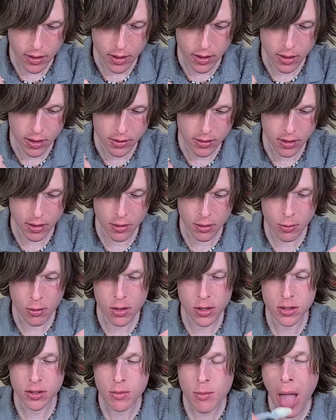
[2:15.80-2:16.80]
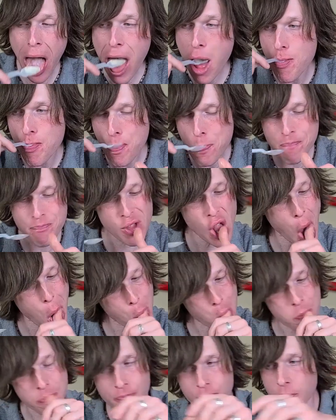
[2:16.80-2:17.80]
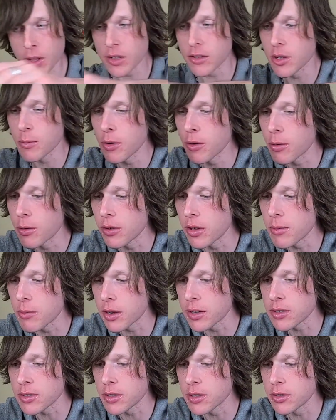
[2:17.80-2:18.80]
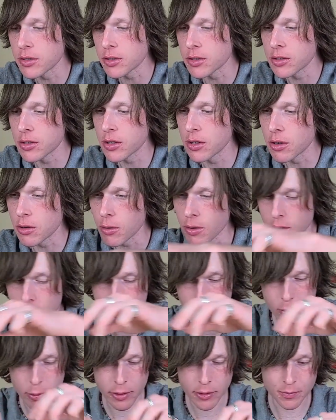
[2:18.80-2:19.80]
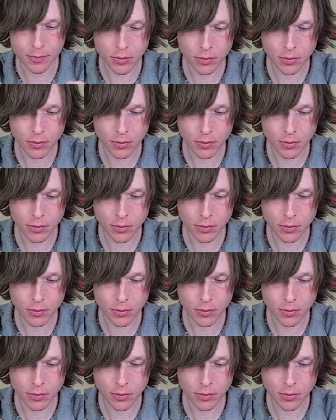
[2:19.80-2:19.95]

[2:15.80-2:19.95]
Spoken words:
Because otherwise, it's gonna be really messy and it's just gonna go everywhere.